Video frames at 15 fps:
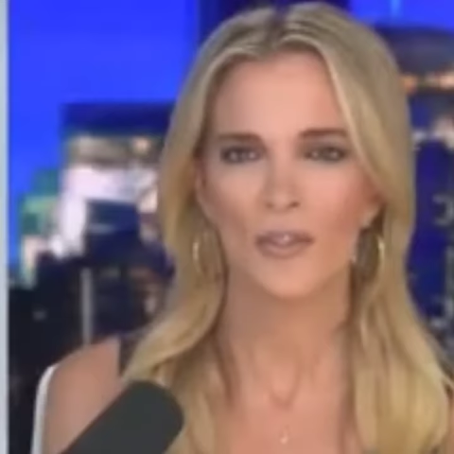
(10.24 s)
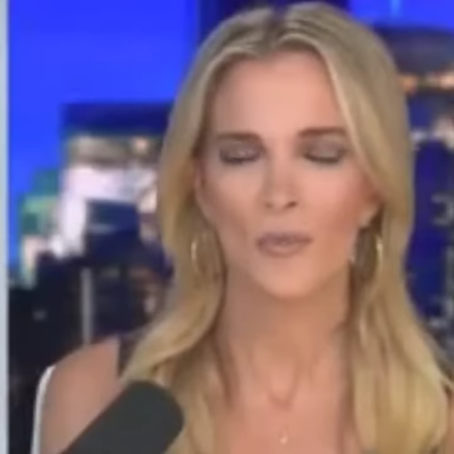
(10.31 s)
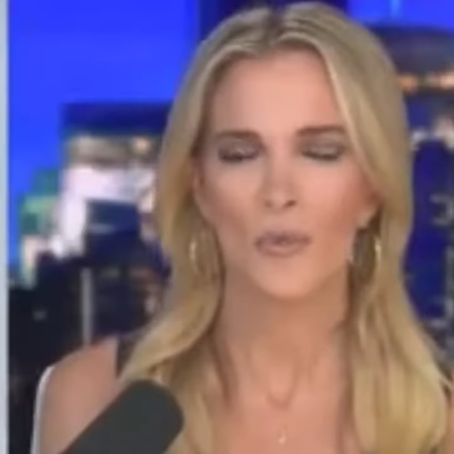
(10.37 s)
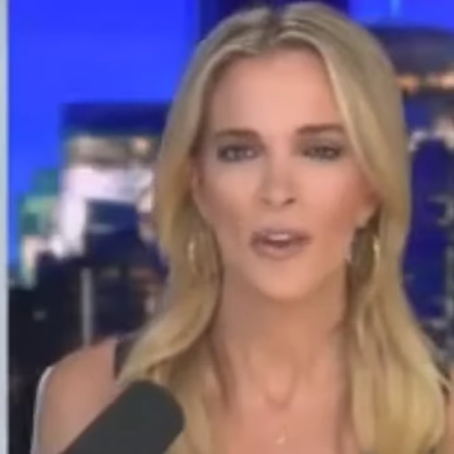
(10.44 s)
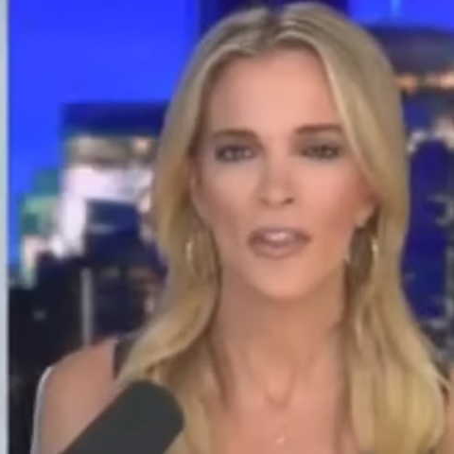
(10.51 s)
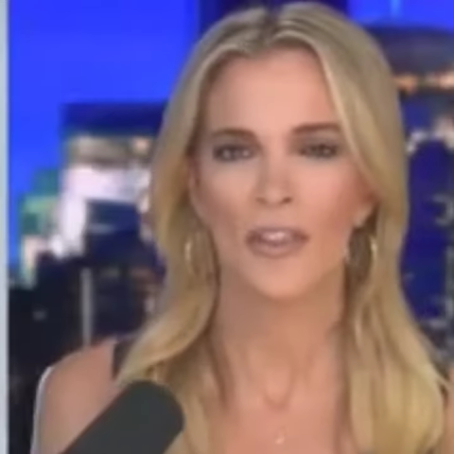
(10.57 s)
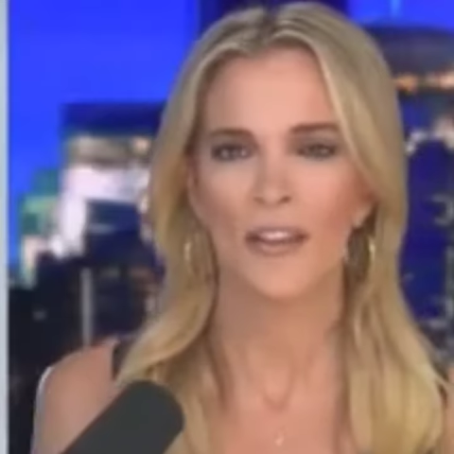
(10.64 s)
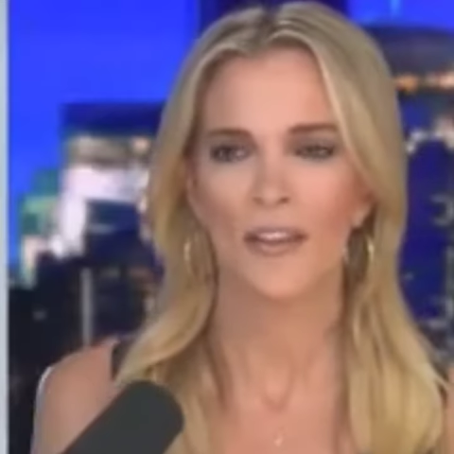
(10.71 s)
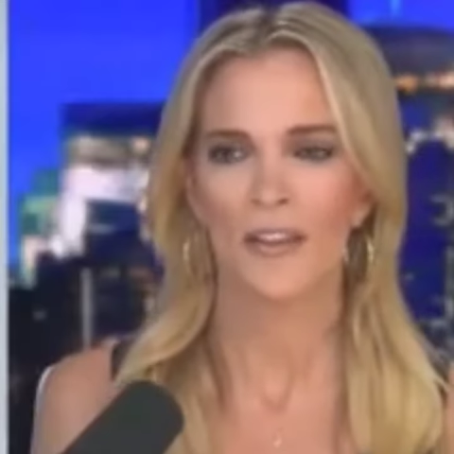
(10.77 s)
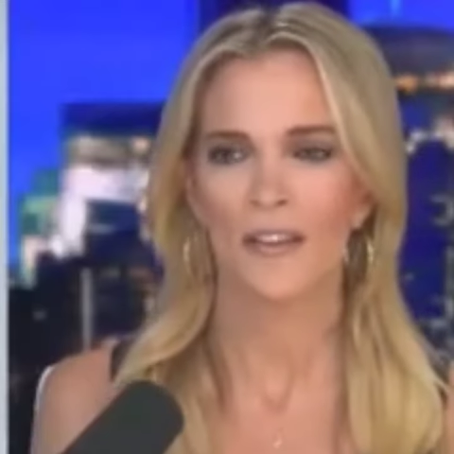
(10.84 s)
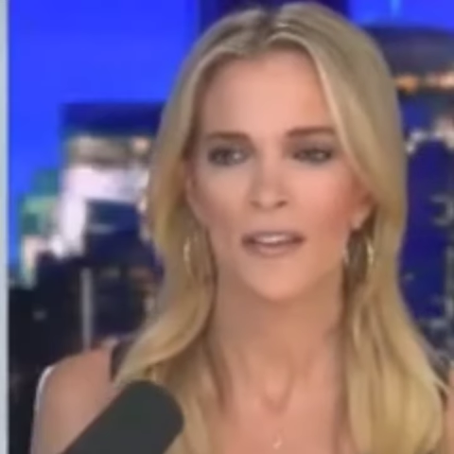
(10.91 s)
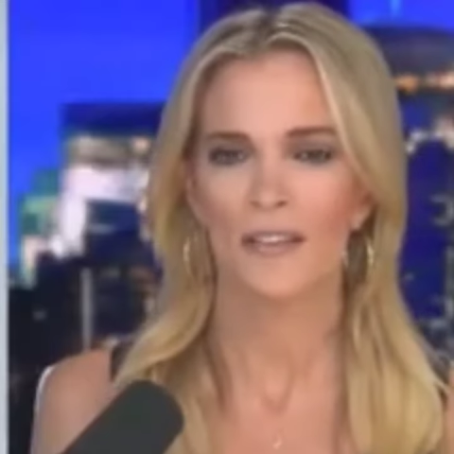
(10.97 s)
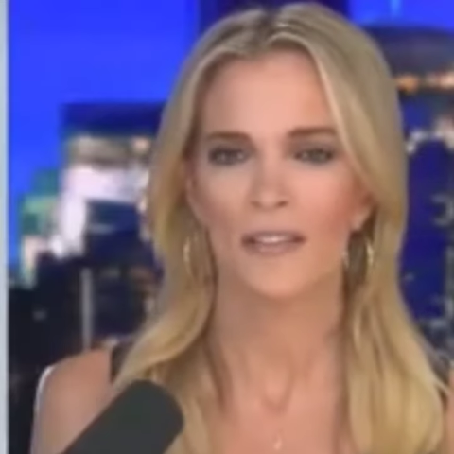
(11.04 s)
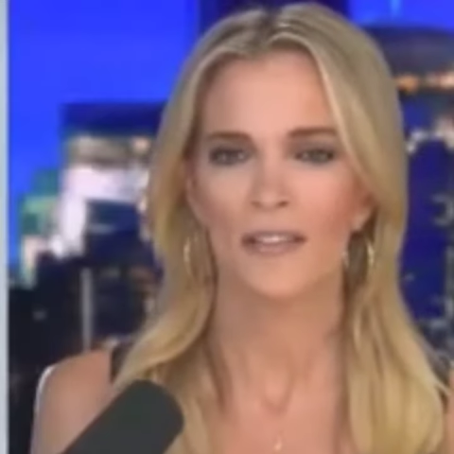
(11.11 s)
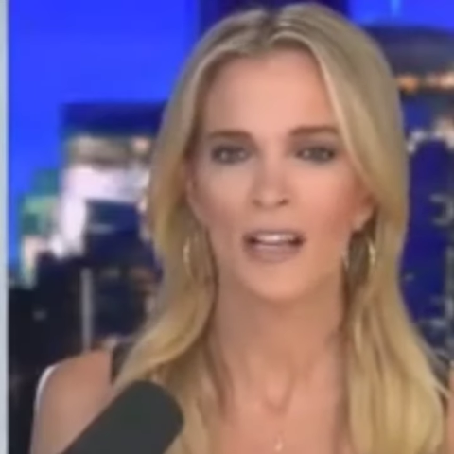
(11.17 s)
with
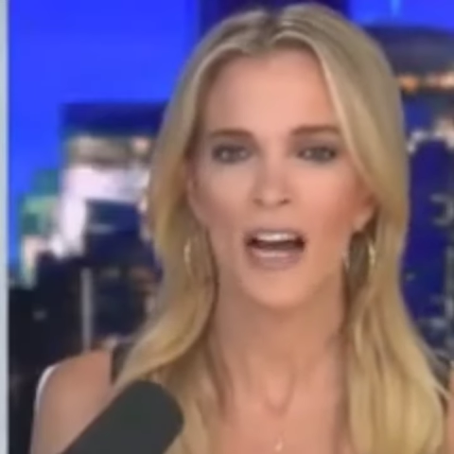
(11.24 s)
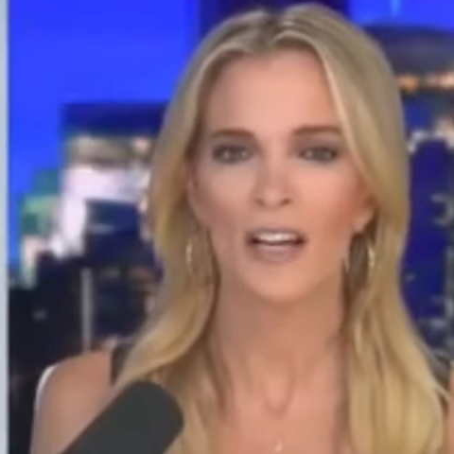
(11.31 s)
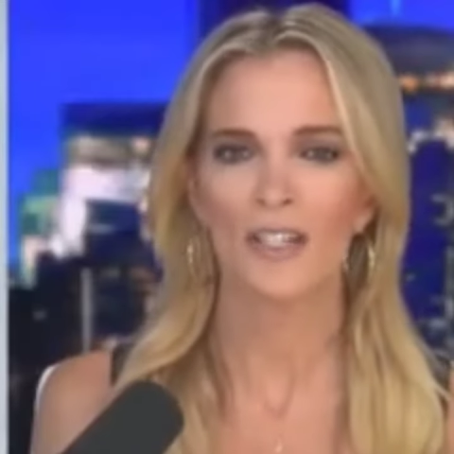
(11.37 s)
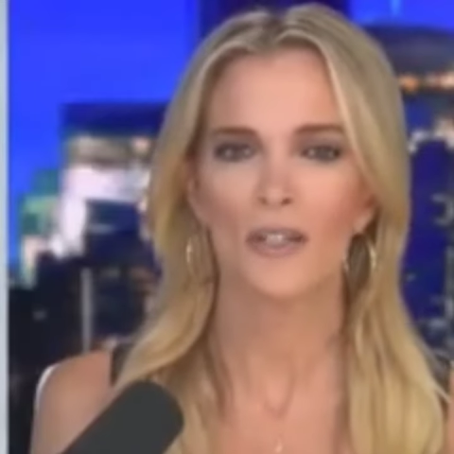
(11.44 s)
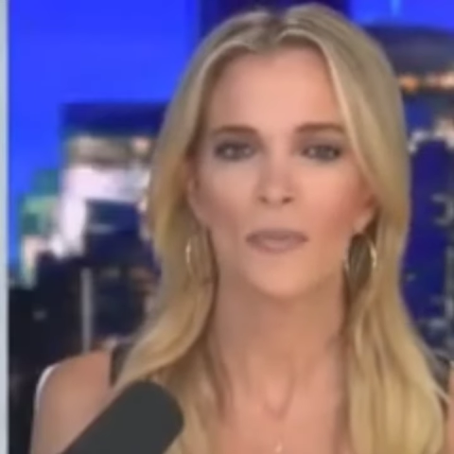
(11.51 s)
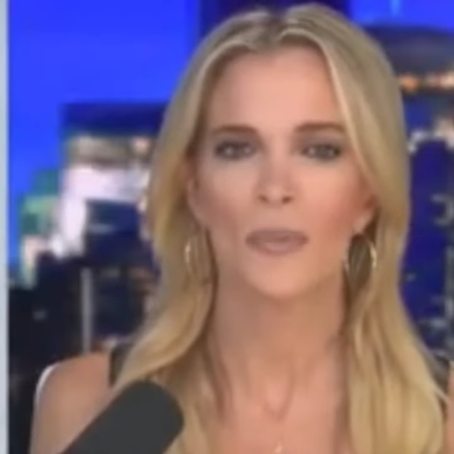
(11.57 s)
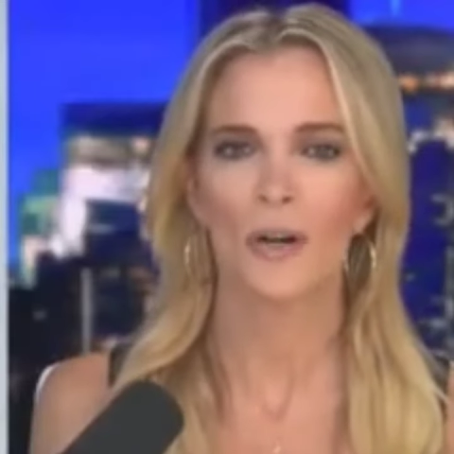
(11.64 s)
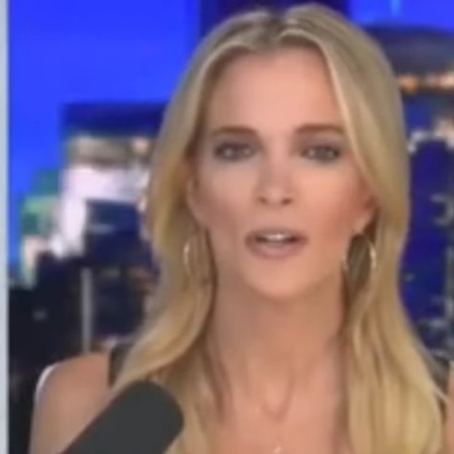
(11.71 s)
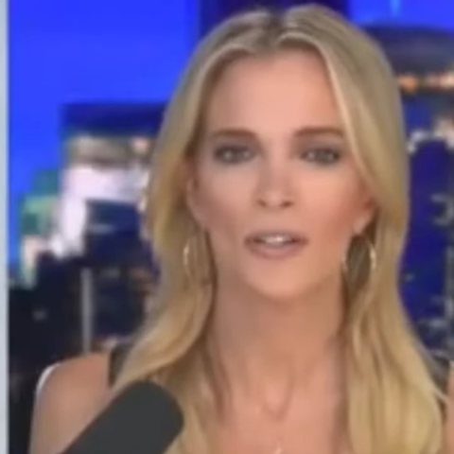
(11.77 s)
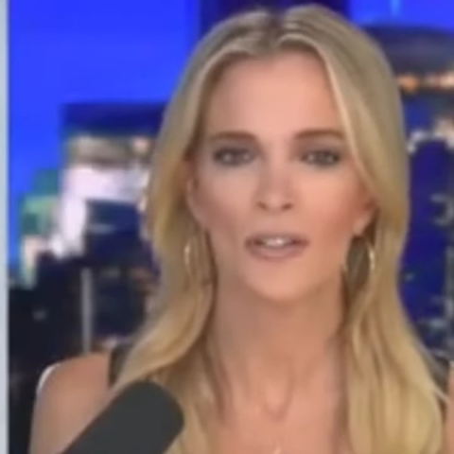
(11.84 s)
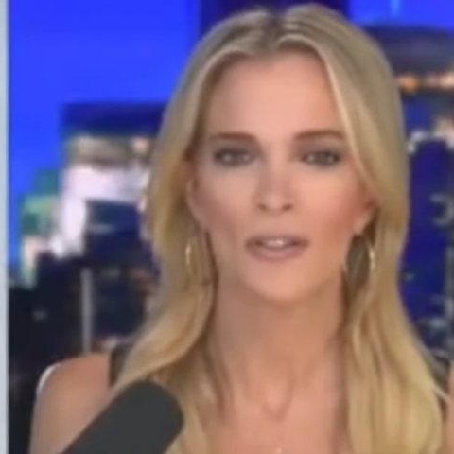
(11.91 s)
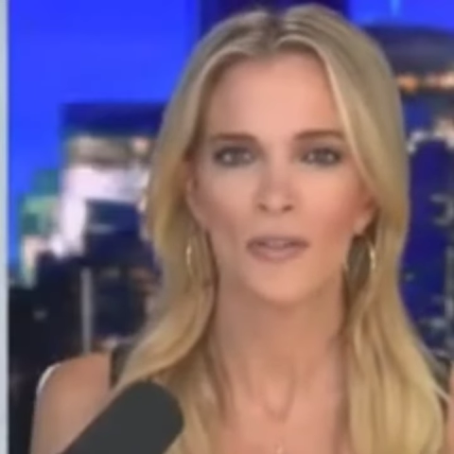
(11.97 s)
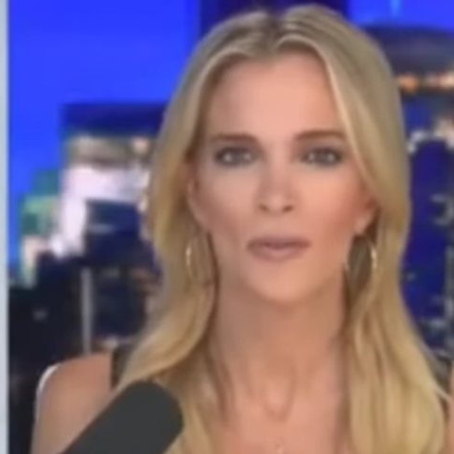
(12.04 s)
Dasha Burns,